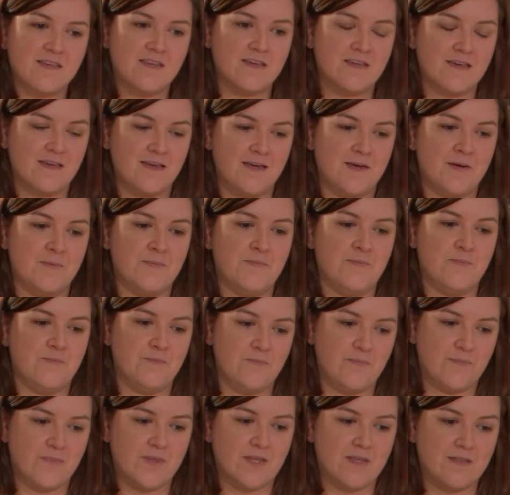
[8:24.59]
I think
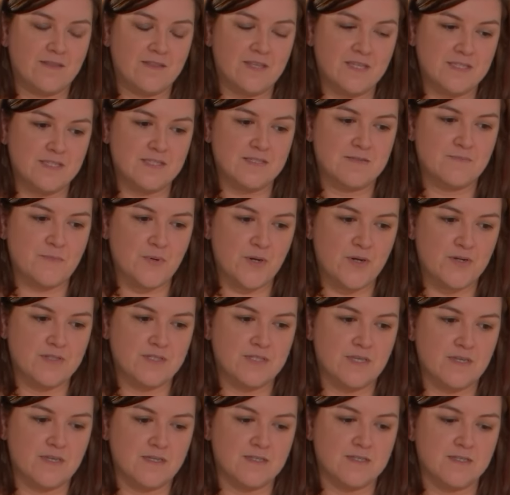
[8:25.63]
this
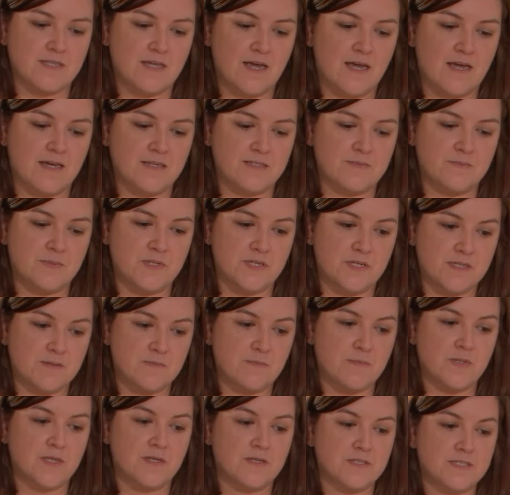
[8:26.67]
process has been
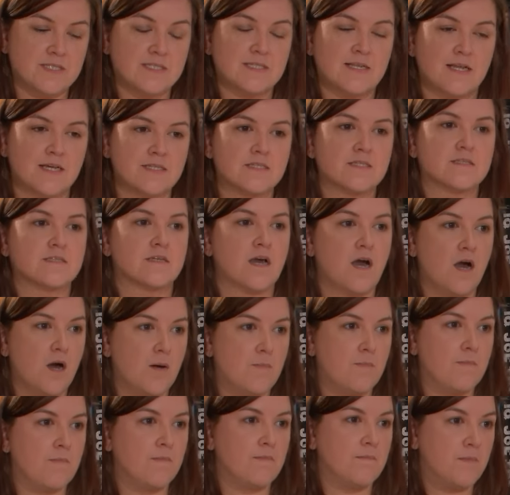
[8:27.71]
hidden because these letters
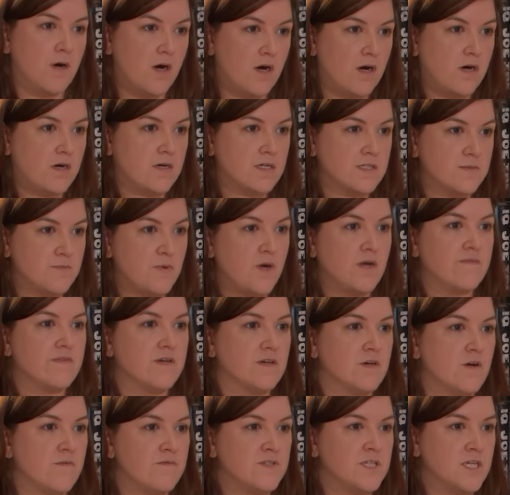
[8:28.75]
come marked
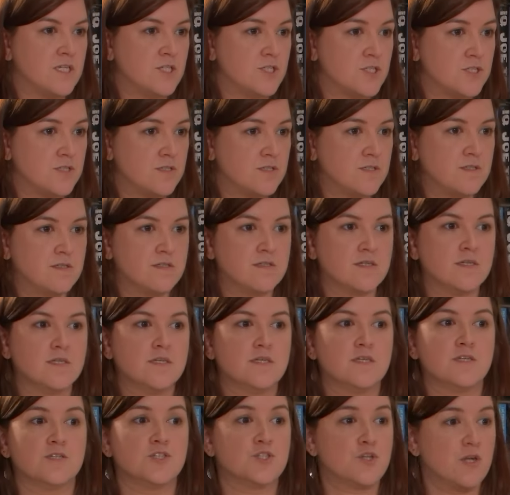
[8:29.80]
private confidential,
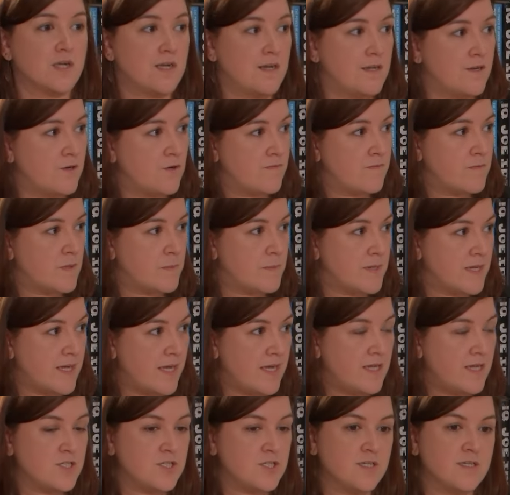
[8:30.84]
strictly not
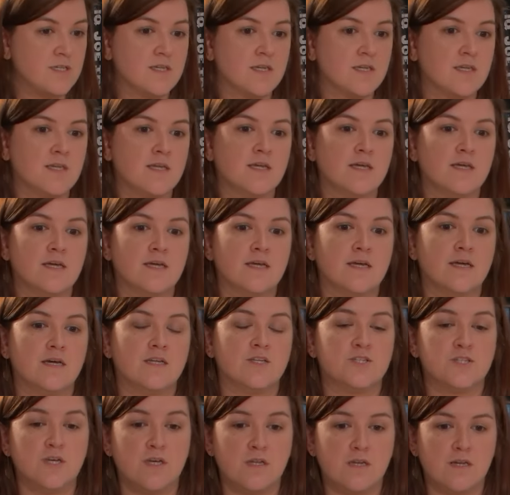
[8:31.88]
publication.
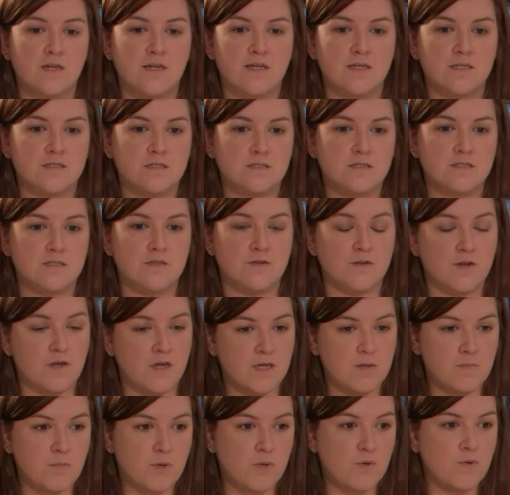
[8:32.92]
And journalists, you know,
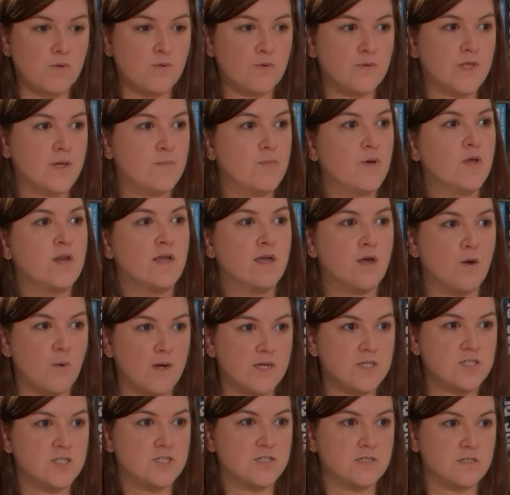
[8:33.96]
like Paul, they're putting
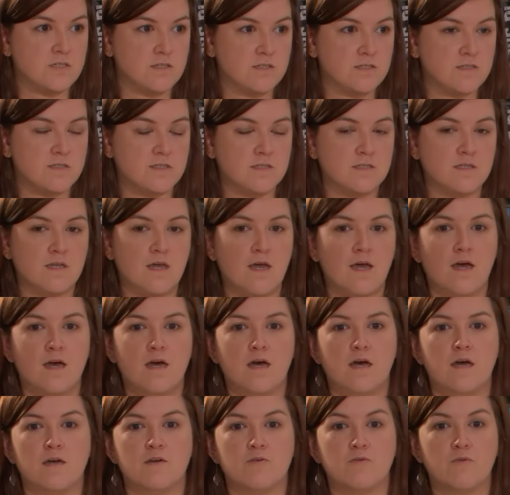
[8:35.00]
questions,
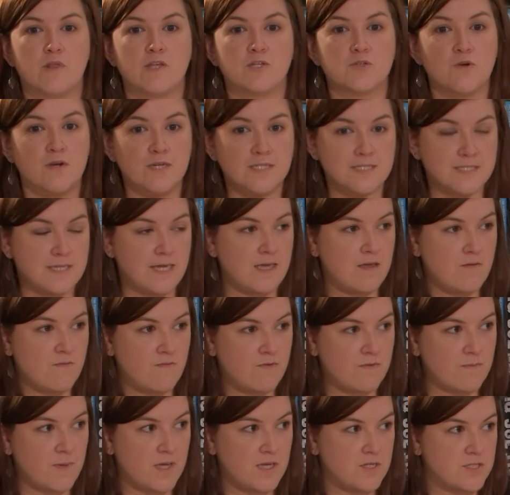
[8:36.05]
they're trying to get
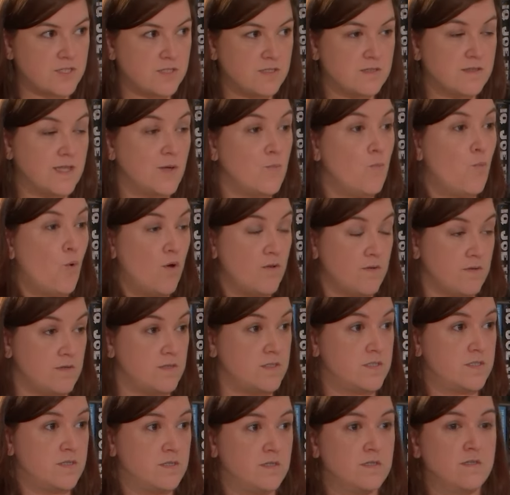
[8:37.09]
information, they
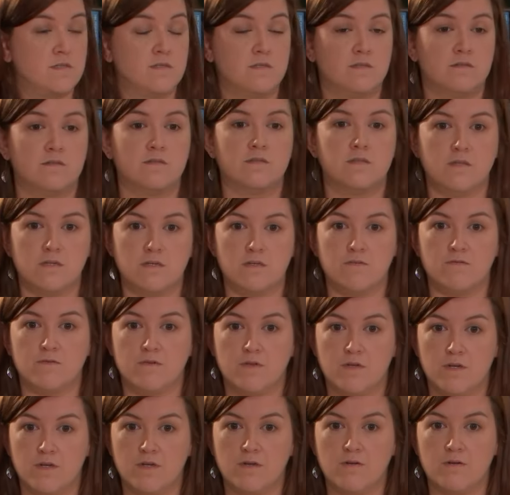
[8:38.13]
want the